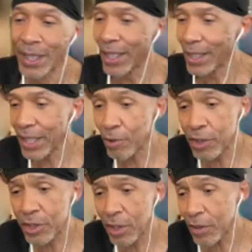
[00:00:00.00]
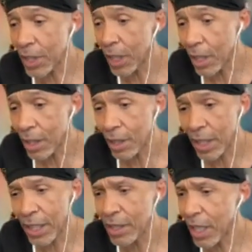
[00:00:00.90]
And they were so young,
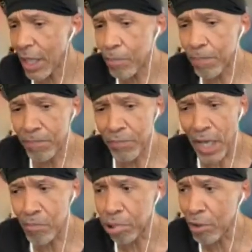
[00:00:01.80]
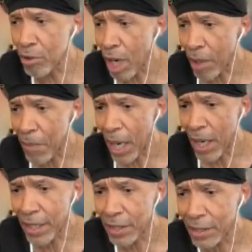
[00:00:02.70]
and they blew our
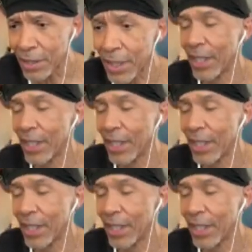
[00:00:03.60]
minds.